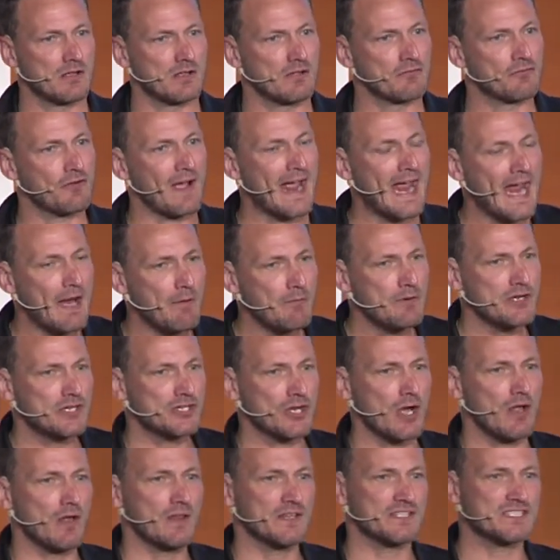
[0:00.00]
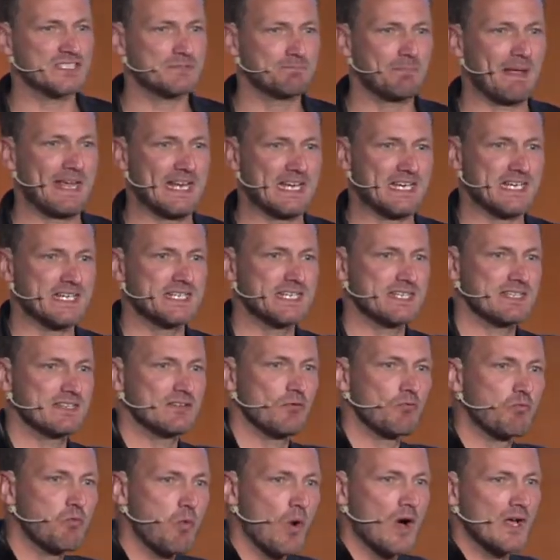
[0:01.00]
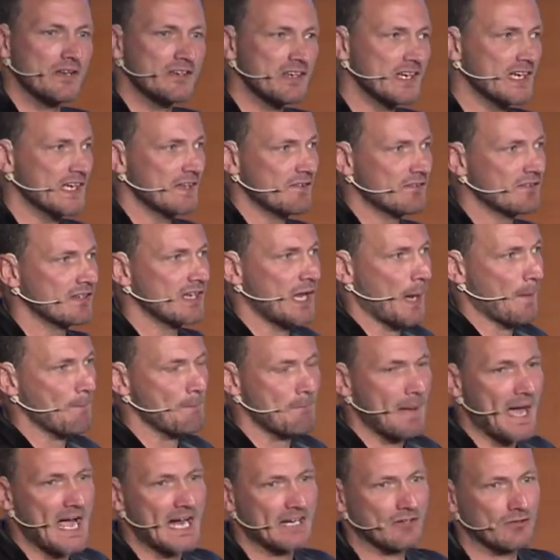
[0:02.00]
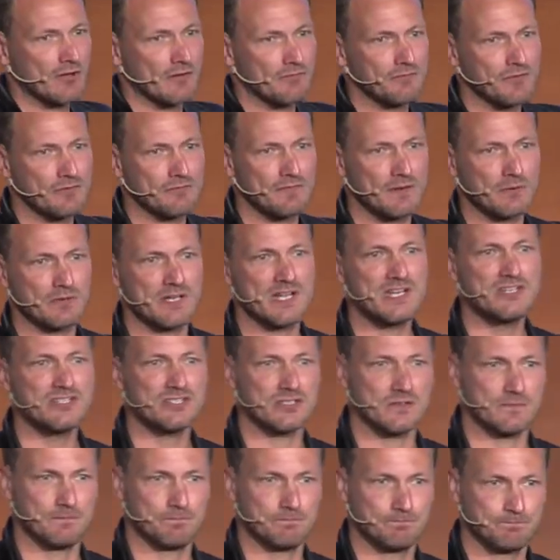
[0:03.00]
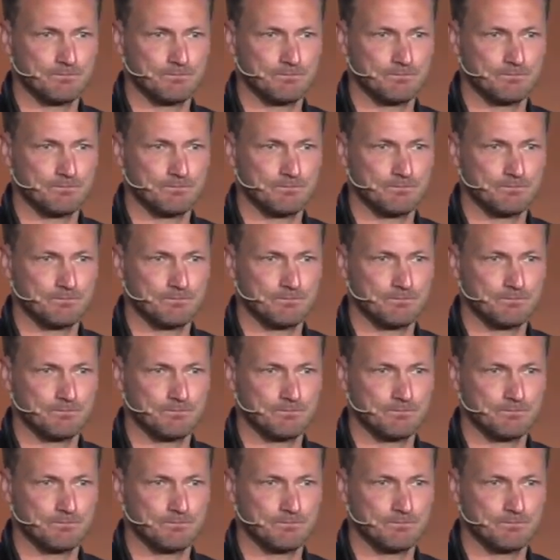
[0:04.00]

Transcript: For every dollar spent, what is the impact of the foundation?